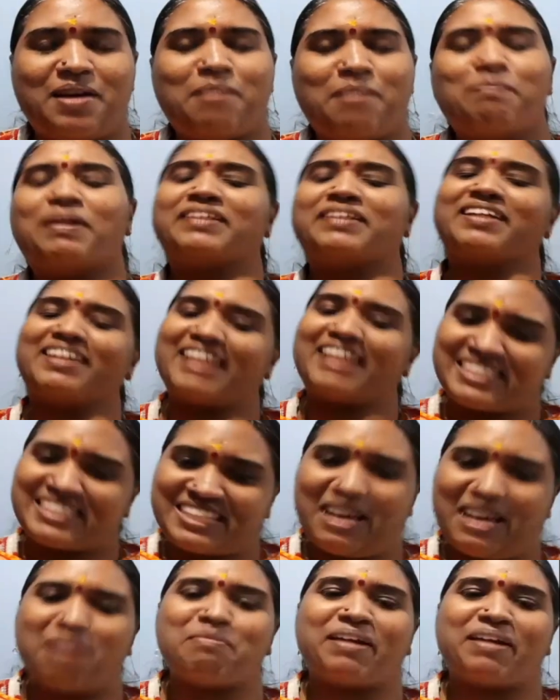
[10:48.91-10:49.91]
But there are
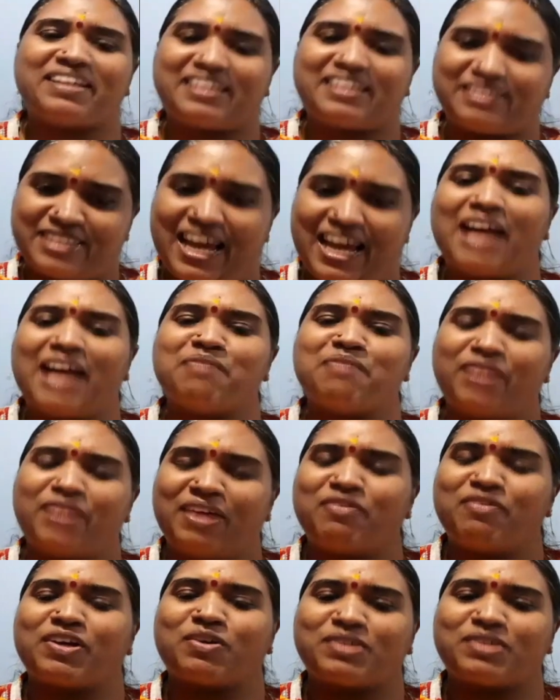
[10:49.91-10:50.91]
some time
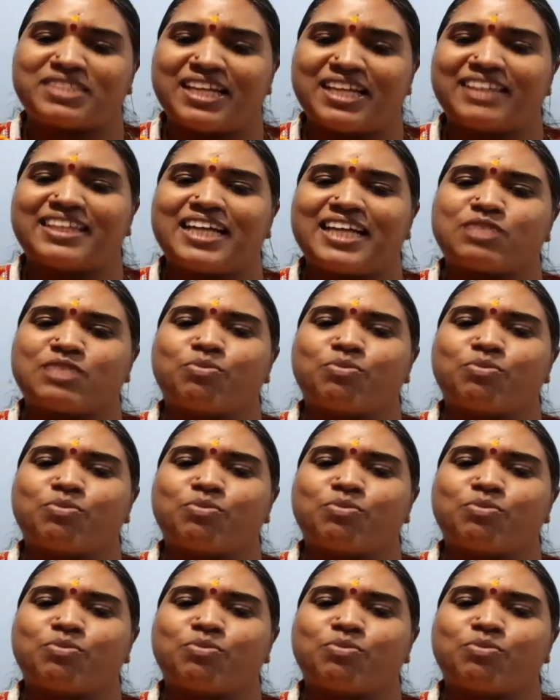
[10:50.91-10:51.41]
where we could say that